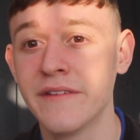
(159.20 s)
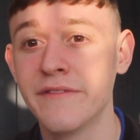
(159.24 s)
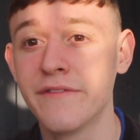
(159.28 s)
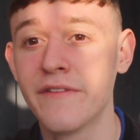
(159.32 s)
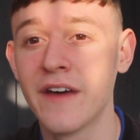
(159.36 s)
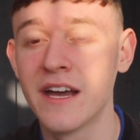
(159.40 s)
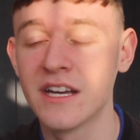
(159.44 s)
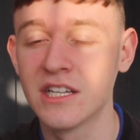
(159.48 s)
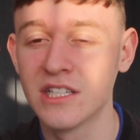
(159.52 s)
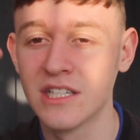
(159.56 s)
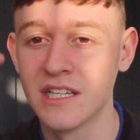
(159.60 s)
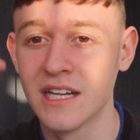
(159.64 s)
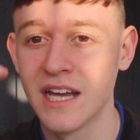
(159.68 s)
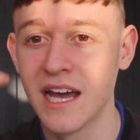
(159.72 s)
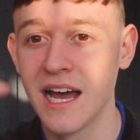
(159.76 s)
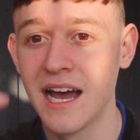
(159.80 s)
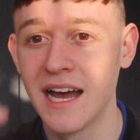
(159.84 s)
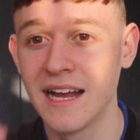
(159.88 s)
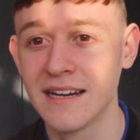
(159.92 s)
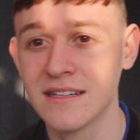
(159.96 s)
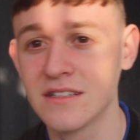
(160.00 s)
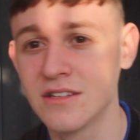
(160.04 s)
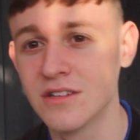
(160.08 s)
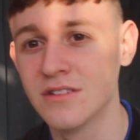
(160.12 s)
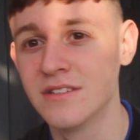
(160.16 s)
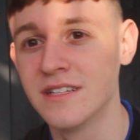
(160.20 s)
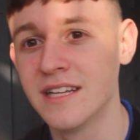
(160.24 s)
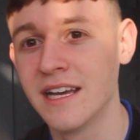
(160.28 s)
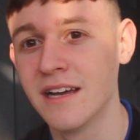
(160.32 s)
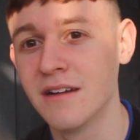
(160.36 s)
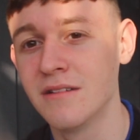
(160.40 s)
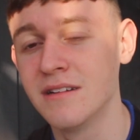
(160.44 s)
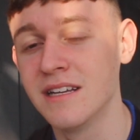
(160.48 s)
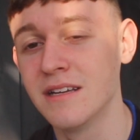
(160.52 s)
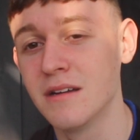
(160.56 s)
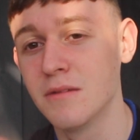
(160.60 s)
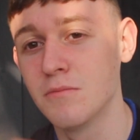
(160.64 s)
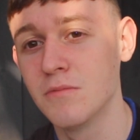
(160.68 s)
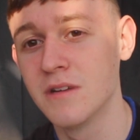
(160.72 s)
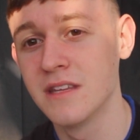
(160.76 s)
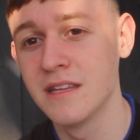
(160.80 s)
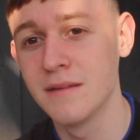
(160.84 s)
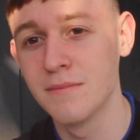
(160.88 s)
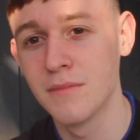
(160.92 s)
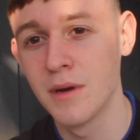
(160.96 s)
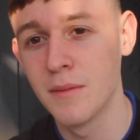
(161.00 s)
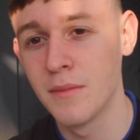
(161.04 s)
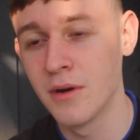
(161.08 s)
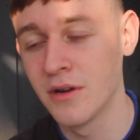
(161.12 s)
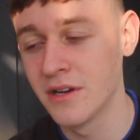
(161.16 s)
infection had gone down within
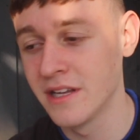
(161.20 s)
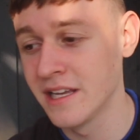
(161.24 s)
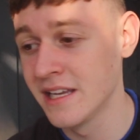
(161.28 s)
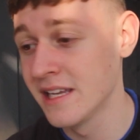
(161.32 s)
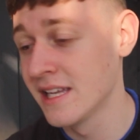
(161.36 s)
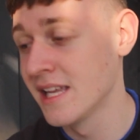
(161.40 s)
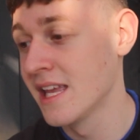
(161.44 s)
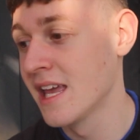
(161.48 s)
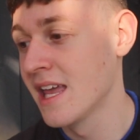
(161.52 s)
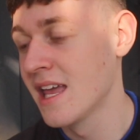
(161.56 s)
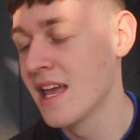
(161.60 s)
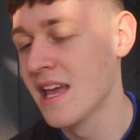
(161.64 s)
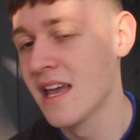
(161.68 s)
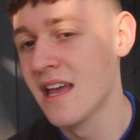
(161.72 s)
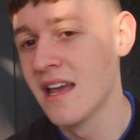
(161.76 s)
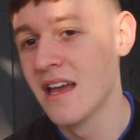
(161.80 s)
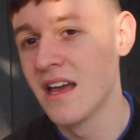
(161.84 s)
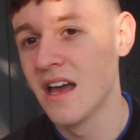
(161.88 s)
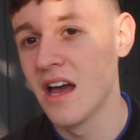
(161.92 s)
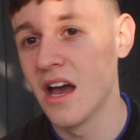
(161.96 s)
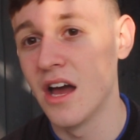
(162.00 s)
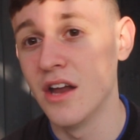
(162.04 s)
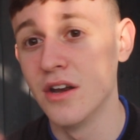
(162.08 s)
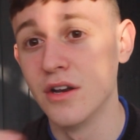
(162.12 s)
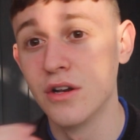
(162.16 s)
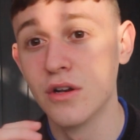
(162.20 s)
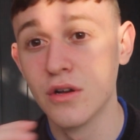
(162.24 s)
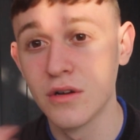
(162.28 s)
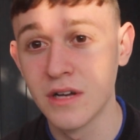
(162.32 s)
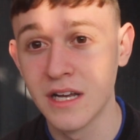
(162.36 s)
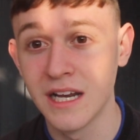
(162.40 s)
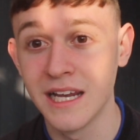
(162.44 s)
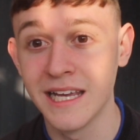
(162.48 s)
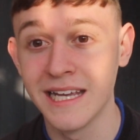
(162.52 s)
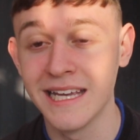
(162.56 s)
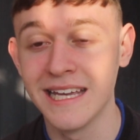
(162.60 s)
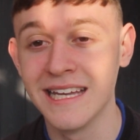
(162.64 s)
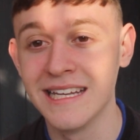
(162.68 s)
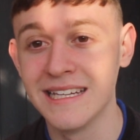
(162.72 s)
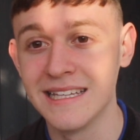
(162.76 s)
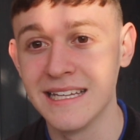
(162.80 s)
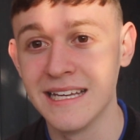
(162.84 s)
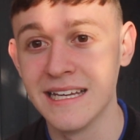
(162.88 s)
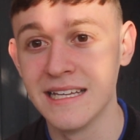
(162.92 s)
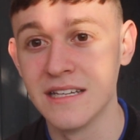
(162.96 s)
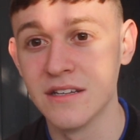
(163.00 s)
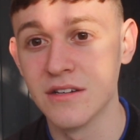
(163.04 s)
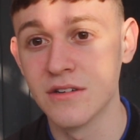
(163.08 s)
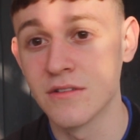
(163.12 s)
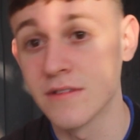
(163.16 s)
my body. And luckily it
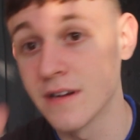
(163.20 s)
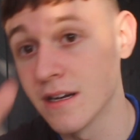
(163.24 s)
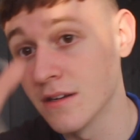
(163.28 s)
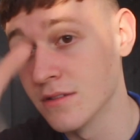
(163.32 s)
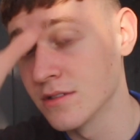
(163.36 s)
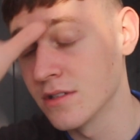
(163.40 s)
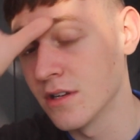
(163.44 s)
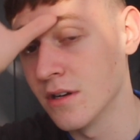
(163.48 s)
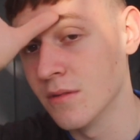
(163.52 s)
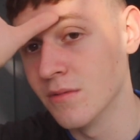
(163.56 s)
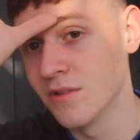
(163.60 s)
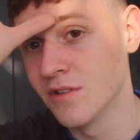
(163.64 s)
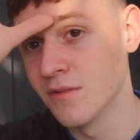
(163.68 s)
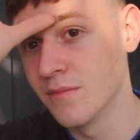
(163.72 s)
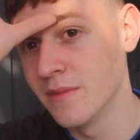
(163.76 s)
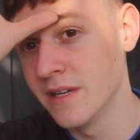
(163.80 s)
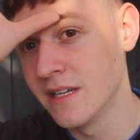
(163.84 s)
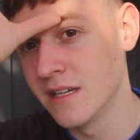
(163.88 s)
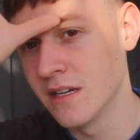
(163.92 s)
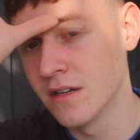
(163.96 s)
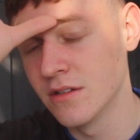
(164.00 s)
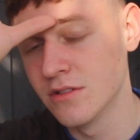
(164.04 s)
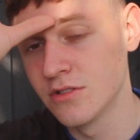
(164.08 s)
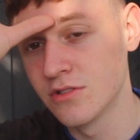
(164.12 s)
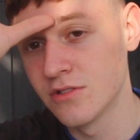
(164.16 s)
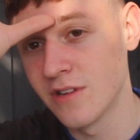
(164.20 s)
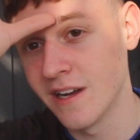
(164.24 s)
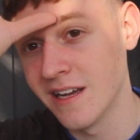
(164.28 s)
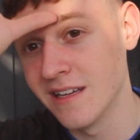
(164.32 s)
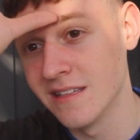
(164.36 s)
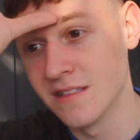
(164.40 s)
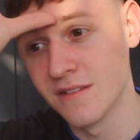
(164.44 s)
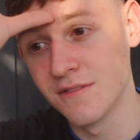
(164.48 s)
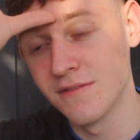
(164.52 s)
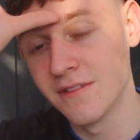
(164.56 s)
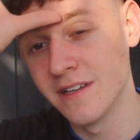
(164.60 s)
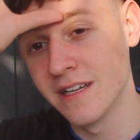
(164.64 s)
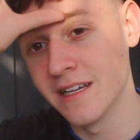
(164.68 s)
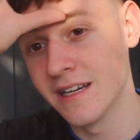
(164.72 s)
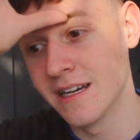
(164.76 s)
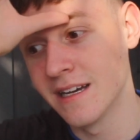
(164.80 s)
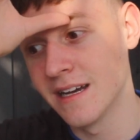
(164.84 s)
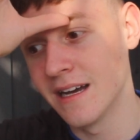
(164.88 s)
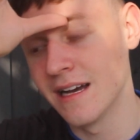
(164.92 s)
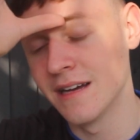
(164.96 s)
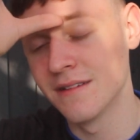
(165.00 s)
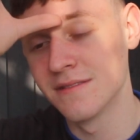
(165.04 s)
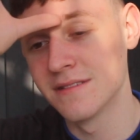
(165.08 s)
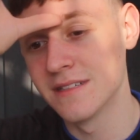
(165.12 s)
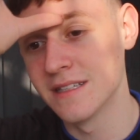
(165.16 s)
did, or else I would have been going straight into theatre
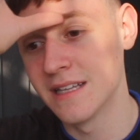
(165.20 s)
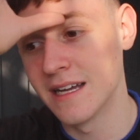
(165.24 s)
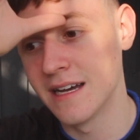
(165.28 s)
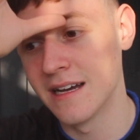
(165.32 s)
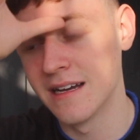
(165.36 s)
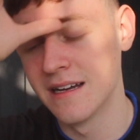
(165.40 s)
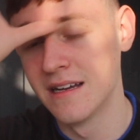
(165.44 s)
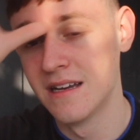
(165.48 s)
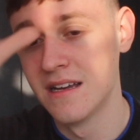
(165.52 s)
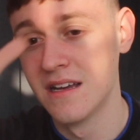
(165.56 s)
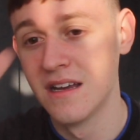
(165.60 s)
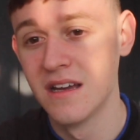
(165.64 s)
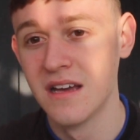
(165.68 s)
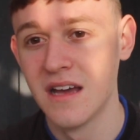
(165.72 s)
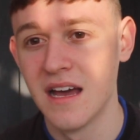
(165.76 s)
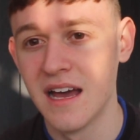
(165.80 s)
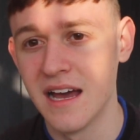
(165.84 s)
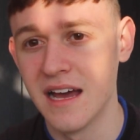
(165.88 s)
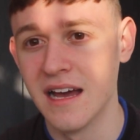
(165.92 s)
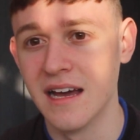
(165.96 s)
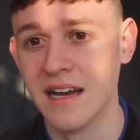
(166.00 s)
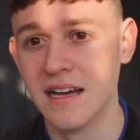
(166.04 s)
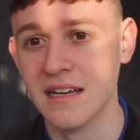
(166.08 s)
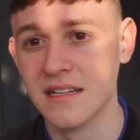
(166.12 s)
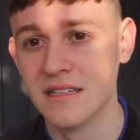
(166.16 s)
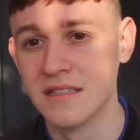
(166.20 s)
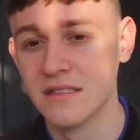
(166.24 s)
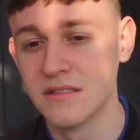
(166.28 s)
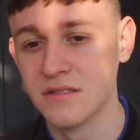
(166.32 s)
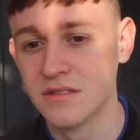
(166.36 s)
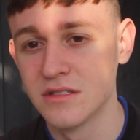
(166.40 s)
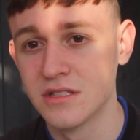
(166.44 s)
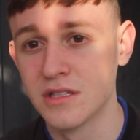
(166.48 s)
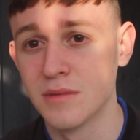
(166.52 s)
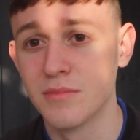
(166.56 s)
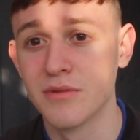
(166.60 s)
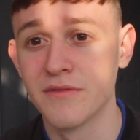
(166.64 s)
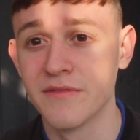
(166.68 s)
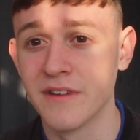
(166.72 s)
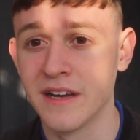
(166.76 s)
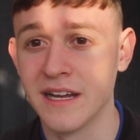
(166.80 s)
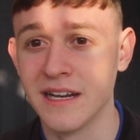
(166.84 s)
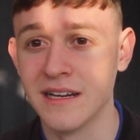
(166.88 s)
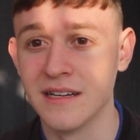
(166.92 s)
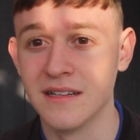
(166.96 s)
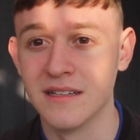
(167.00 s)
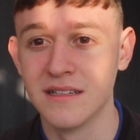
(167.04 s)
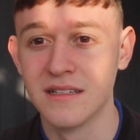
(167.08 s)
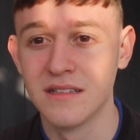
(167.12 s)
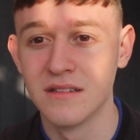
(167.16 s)
after that to
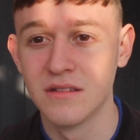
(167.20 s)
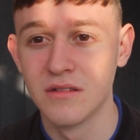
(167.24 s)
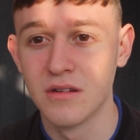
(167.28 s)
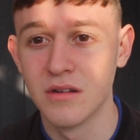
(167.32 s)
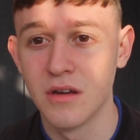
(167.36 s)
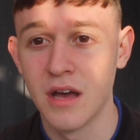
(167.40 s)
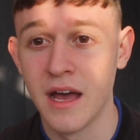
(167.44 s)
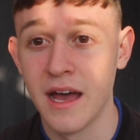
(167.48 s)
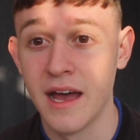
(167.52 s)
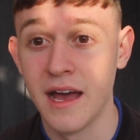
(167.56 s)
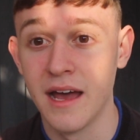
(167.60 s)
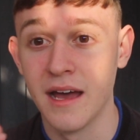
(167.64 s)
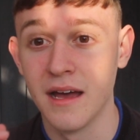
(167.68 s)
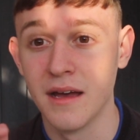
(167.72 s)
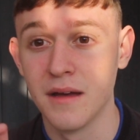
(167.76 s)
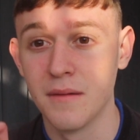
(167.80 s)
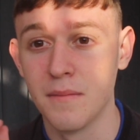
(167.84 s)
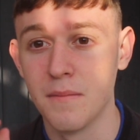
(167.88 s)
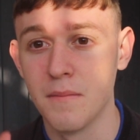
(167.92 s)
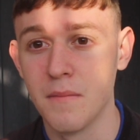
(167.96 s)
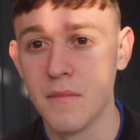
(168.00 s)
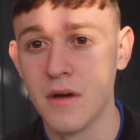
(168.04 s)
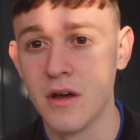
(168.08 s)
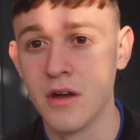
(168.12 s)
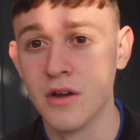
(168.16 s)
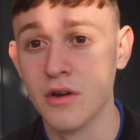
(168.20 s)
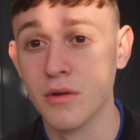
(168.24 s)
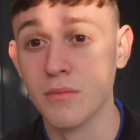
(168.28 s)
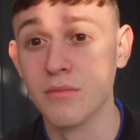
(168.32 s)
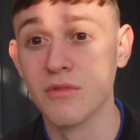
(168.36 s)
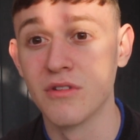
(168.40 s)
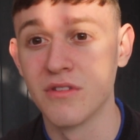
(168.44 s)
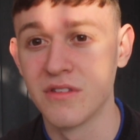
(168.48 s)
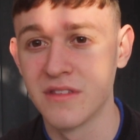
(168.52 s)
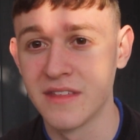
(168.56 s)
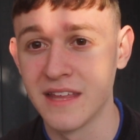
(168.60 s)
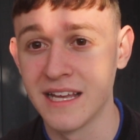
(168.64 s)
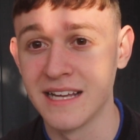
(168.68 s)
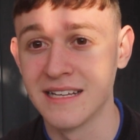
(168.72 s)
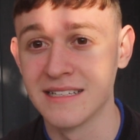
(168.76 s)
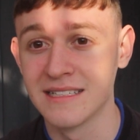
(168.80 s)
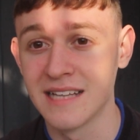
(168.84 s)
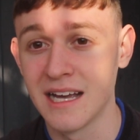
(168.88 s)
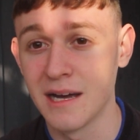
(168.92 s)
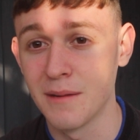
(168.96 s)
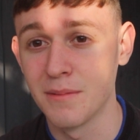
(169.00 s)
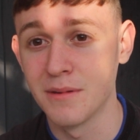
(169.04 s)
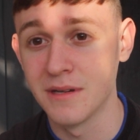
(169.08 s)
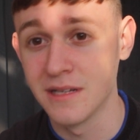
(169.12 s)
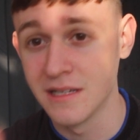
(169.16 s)
prevent a number of things
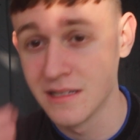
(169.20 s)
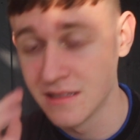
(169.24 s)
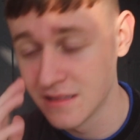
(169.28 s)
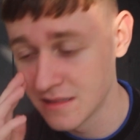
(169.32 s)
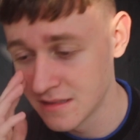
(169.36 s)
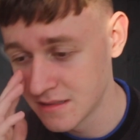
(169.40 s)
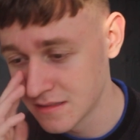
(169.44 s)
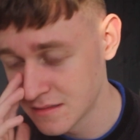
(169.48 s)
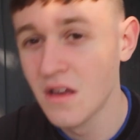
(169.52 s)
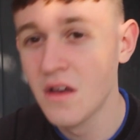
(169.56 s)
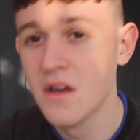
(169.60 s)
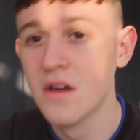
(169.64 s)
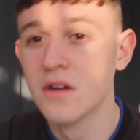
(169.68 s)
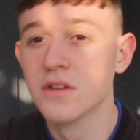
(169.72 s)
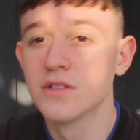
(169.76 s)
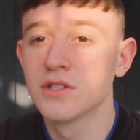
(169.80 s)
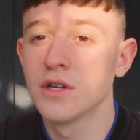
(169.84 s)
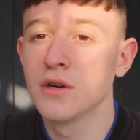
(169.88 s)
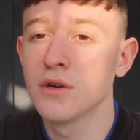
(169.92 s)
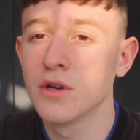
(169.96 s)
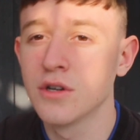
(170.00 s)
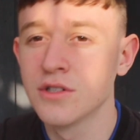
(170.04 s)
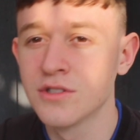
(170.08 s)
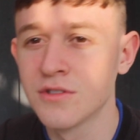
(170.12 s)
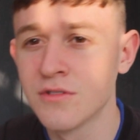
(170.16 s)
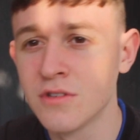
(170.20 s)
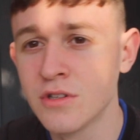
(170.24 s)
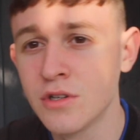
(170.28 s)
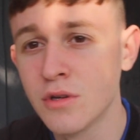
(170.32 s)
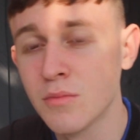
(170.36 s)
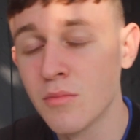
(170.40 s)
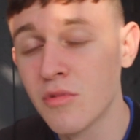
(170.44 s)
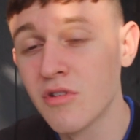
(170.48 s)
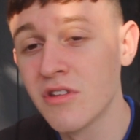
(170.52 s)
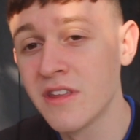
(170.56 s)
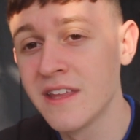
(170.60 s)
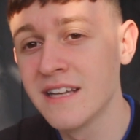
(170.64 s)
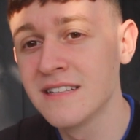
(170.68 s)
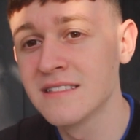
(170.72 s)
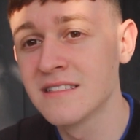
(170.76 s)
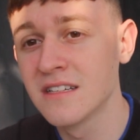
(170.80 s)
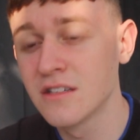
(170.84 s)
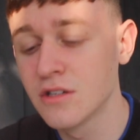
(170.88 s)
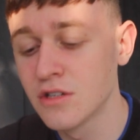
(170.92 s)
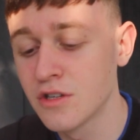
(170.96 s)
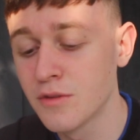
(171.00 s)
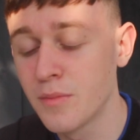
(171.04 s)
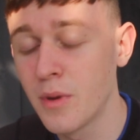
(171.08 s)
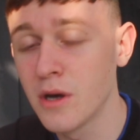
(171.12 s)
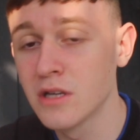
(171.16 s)
happening. So guys, there are a number of things that
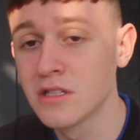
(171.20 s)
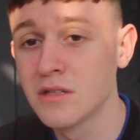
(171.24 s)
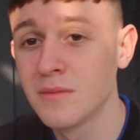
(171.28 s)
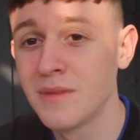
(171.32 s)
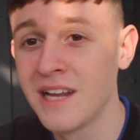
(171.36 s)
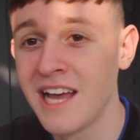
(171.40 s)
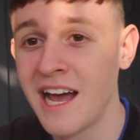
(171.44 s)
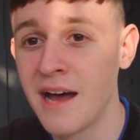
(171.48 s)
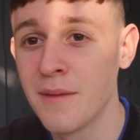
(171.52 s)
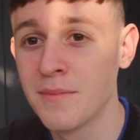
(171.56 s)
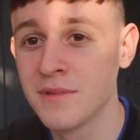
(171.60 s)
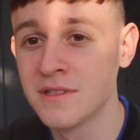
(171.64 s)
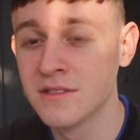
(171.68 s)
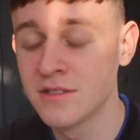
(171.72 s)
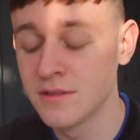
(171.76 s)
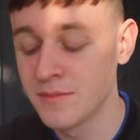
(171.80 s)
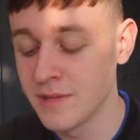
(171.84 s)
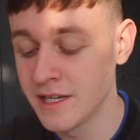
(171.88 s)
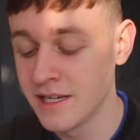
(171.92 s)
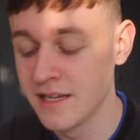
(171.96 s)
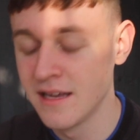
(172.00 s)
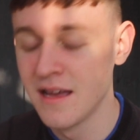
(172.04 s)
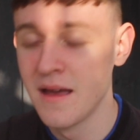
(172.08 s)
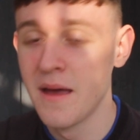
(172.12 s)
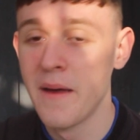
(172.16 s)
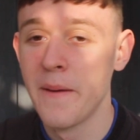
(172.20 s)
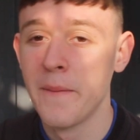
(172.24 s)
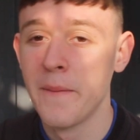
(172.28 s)
could have possibly happened to me,